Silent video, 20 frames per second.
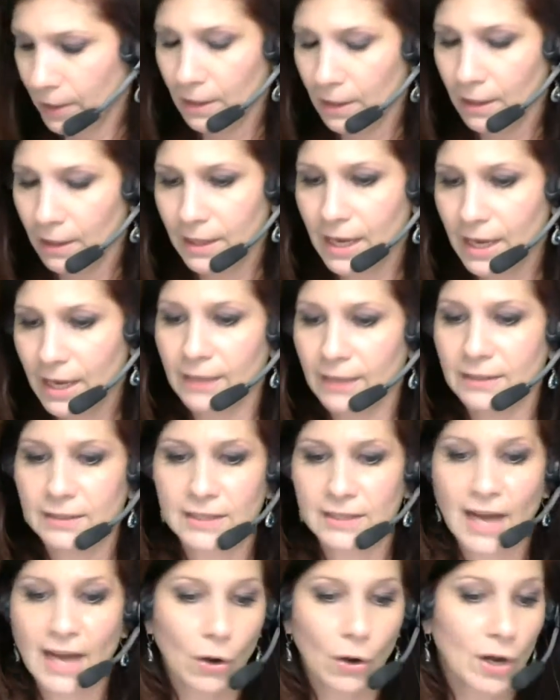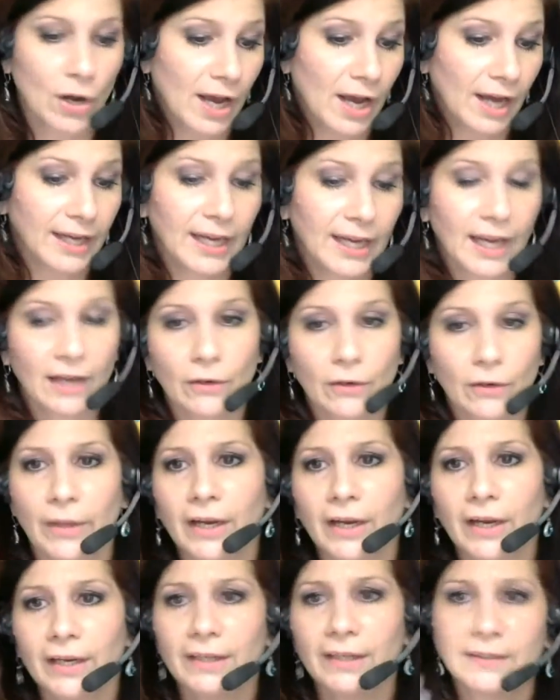this. Now, again,
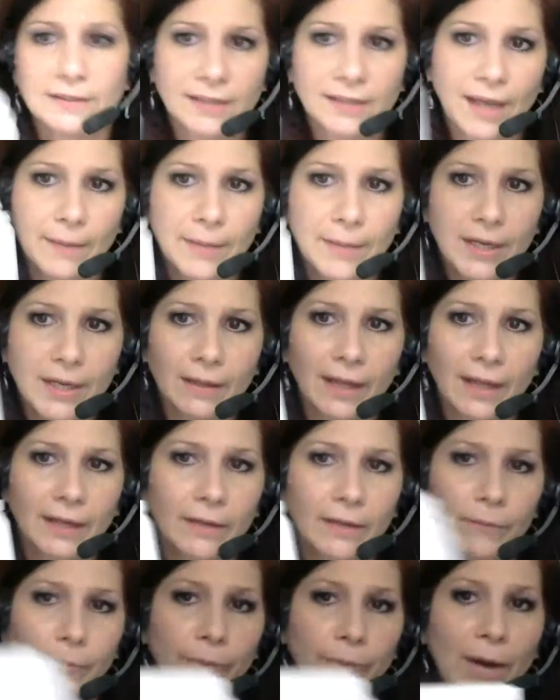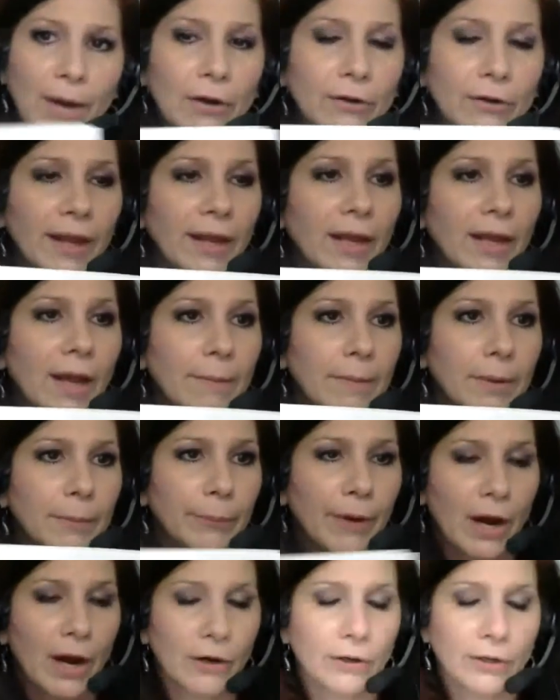it's coming like they come in
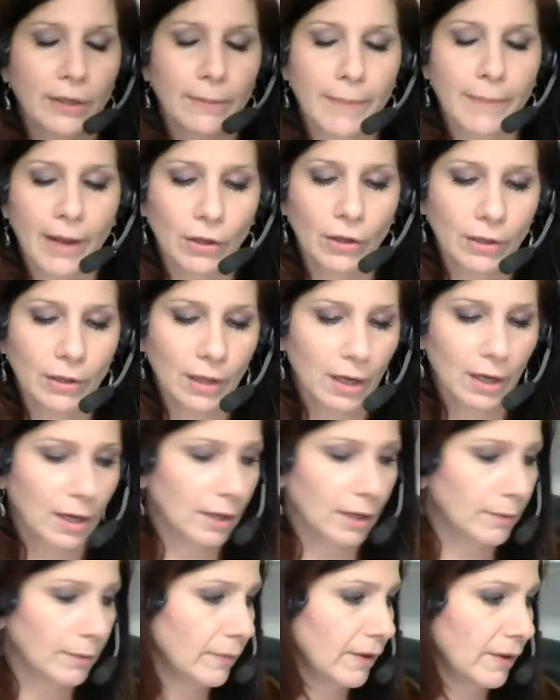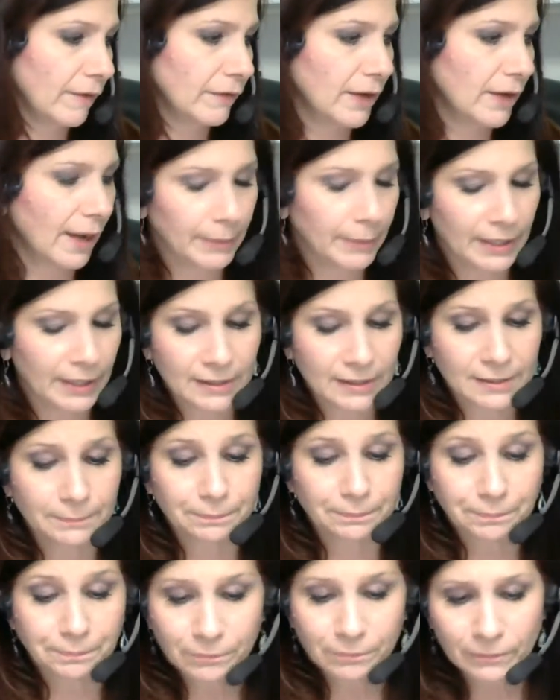priority mail on the VIPs.
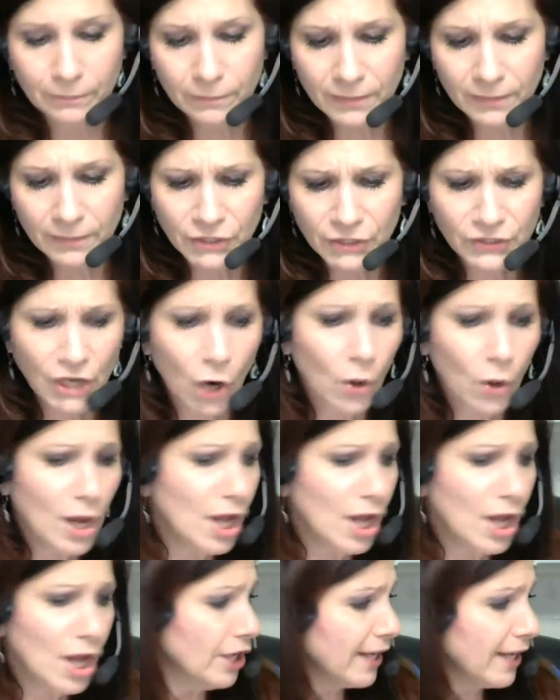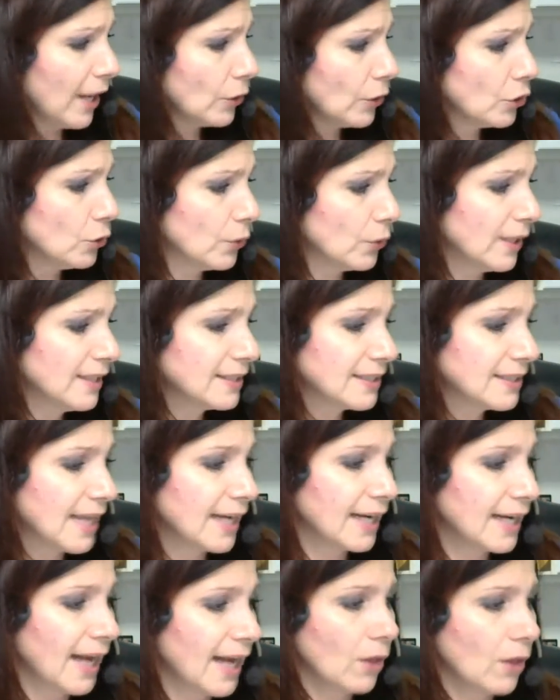So now you can
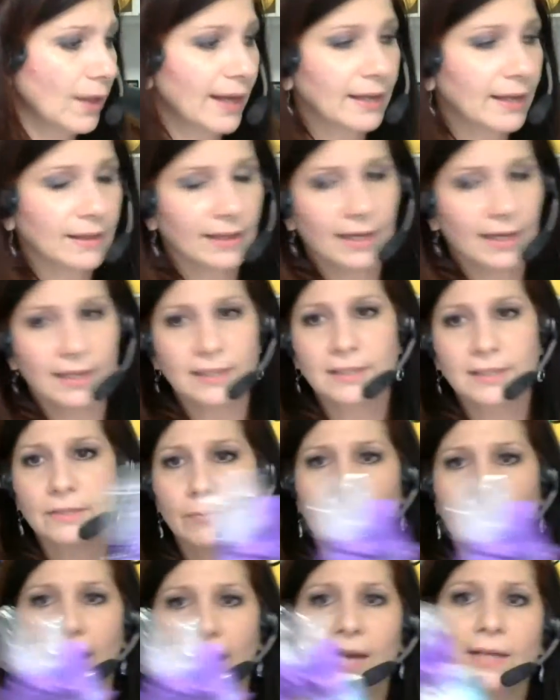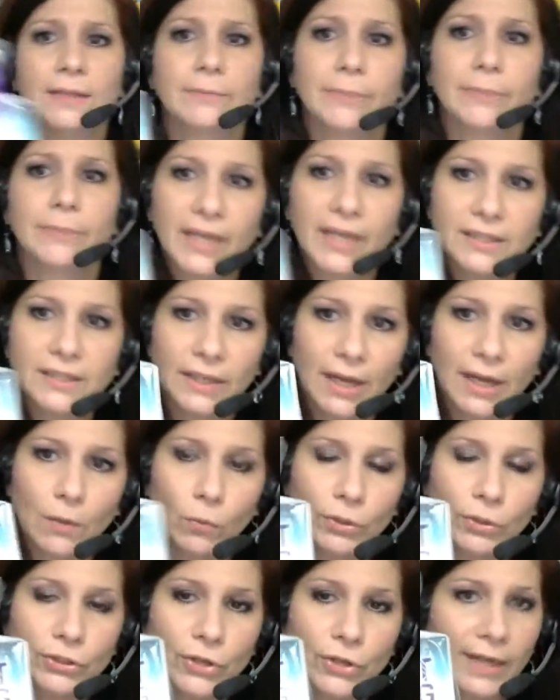send it out like this, right? Because again,
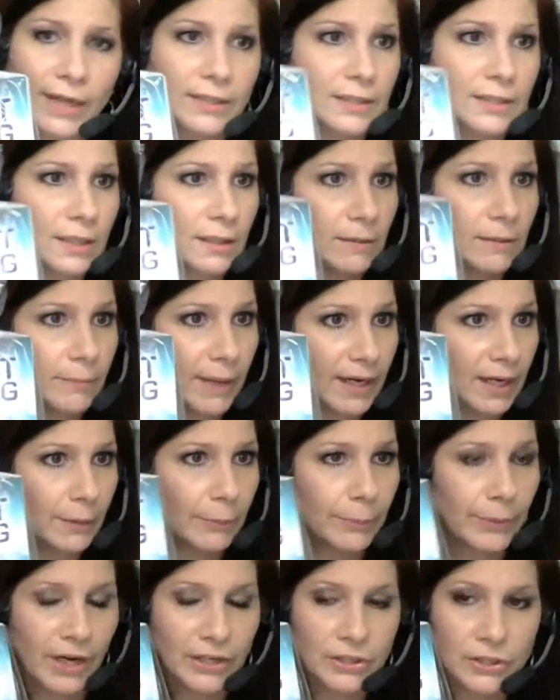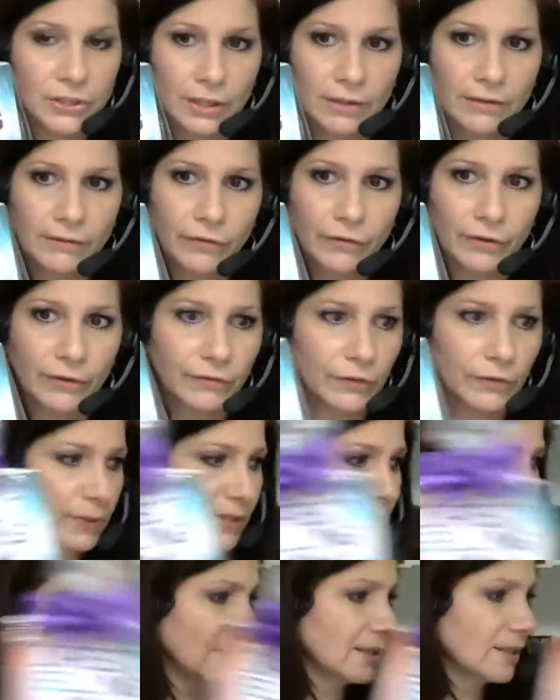we're trying to make an impression for a few
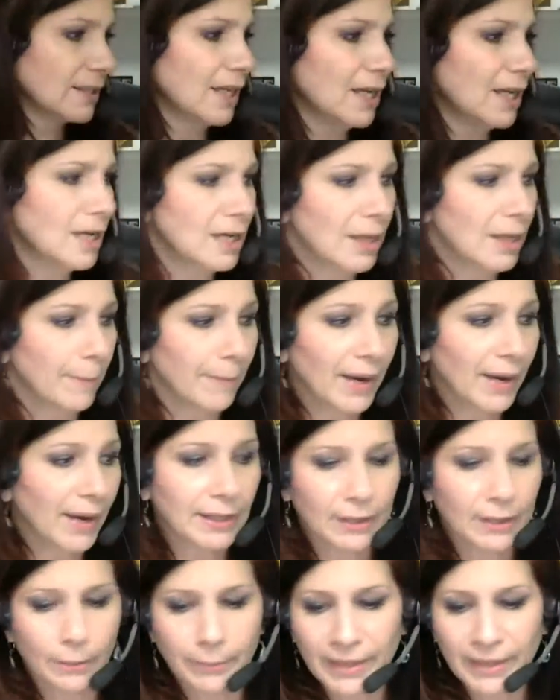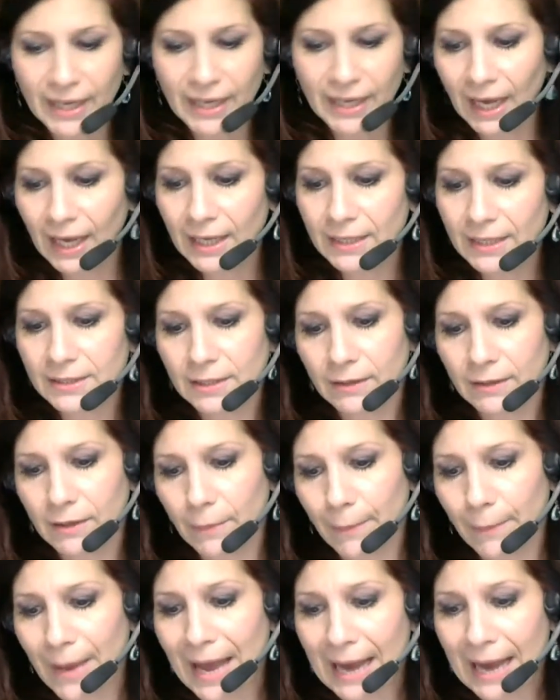cents. But because
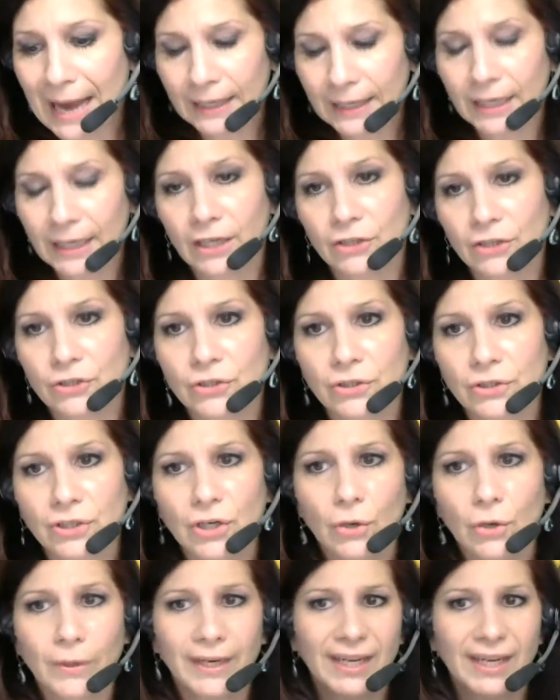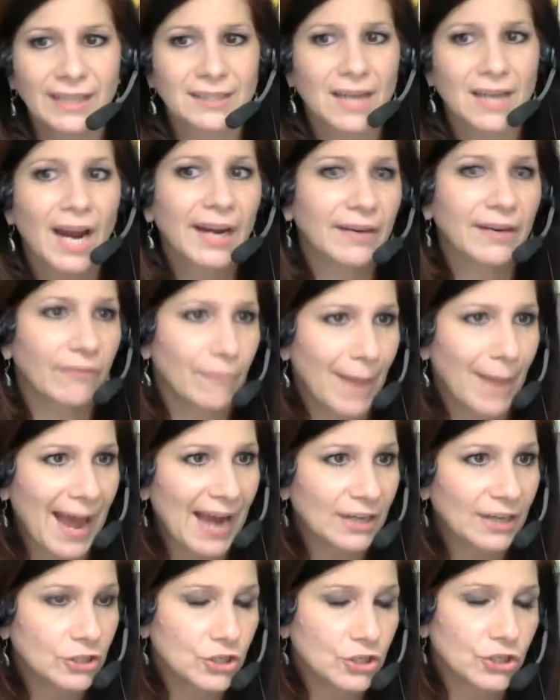the package, it gets kind of
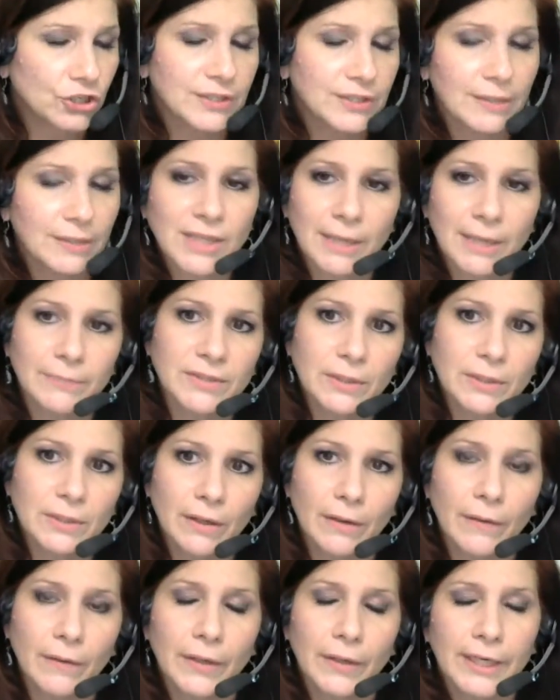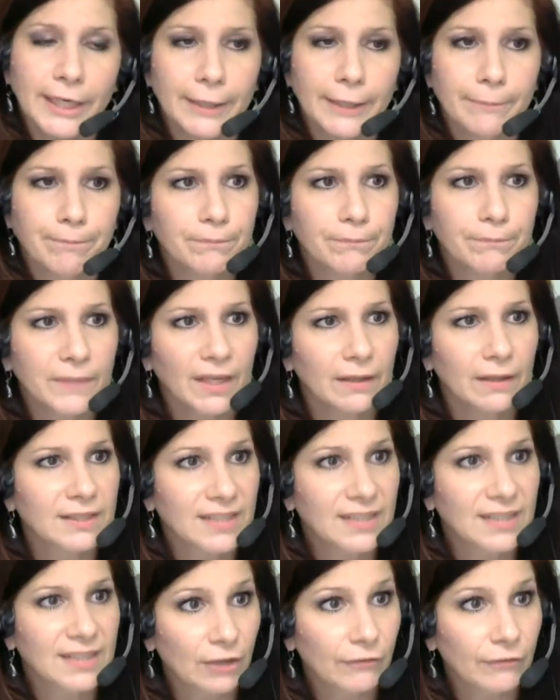mashed, sometimes the
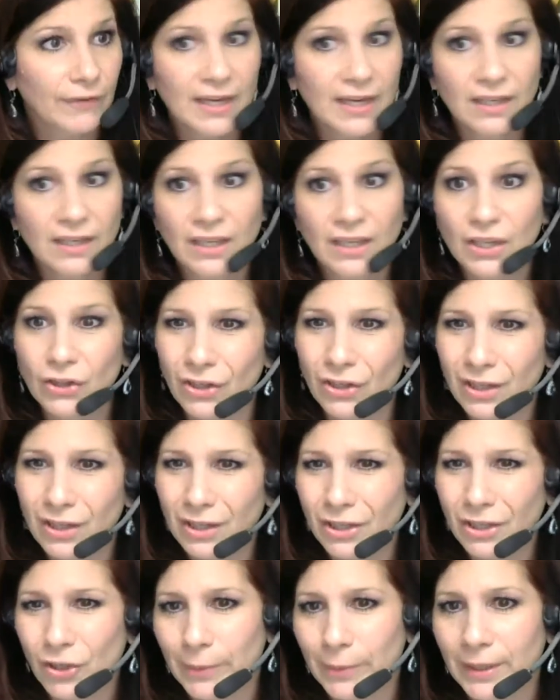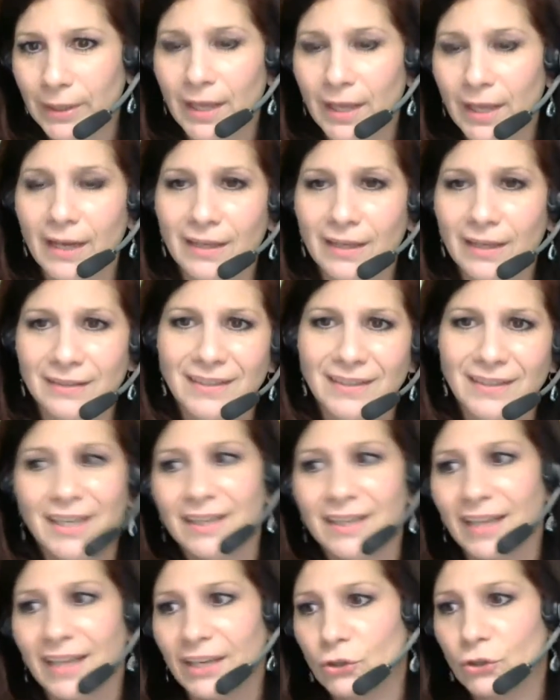cellophane can look a little bit like
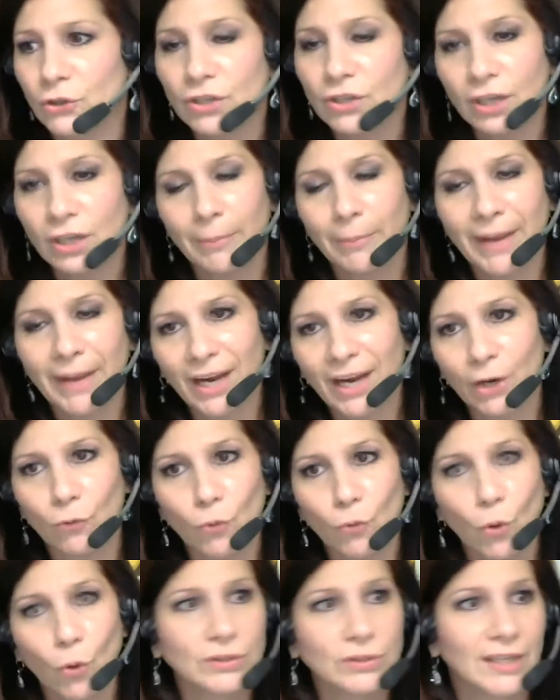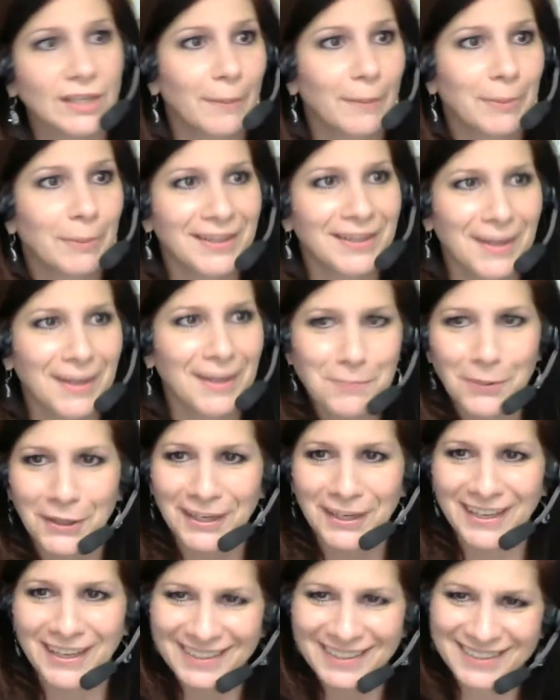you took a bag and rolled it up and then
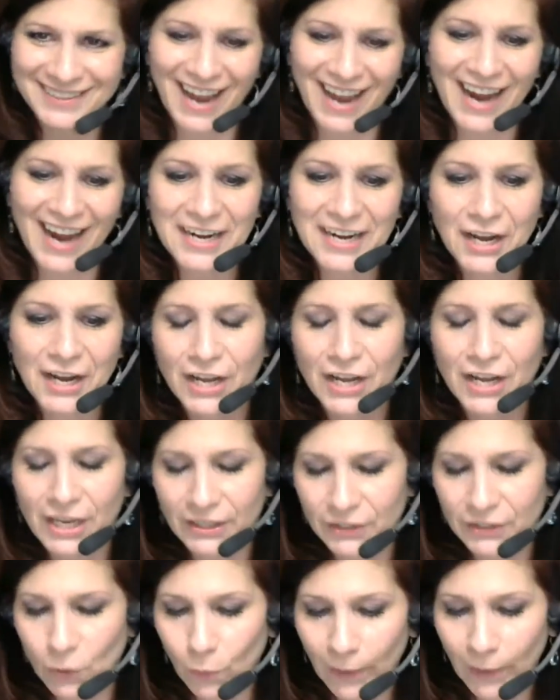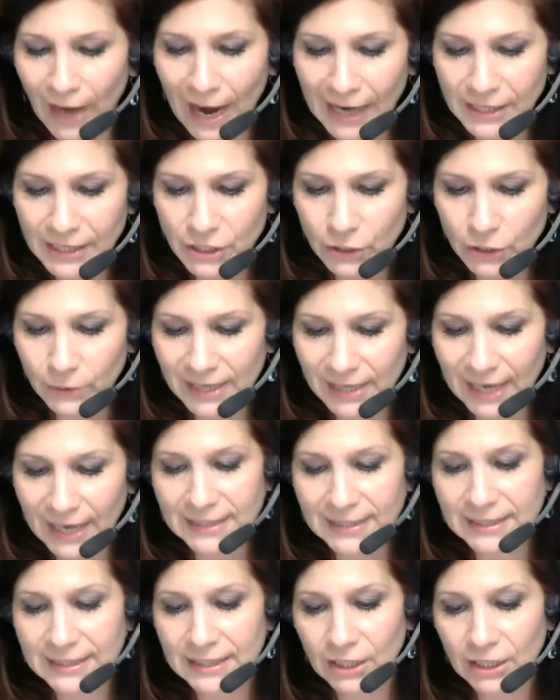put it inside. So what I do is I
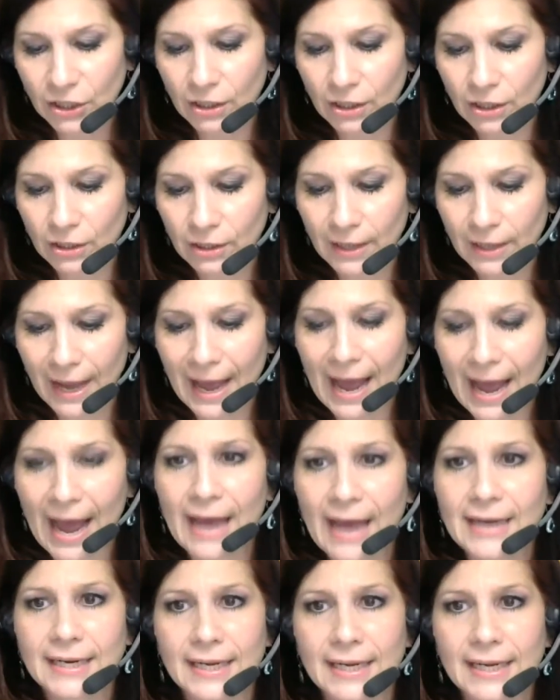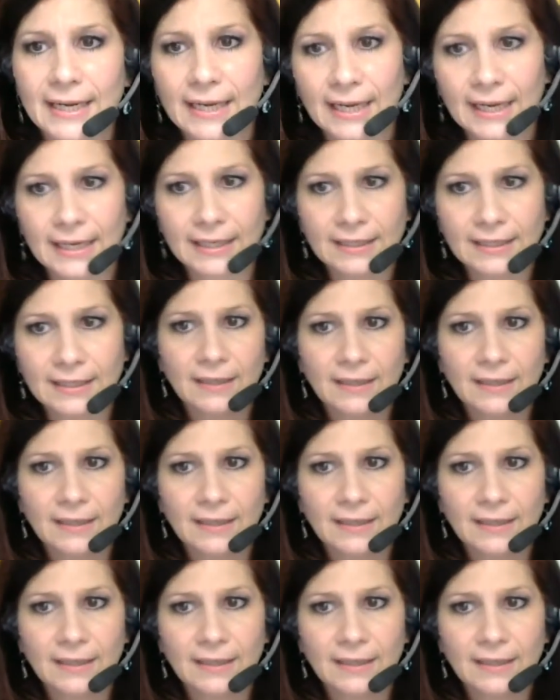still add in,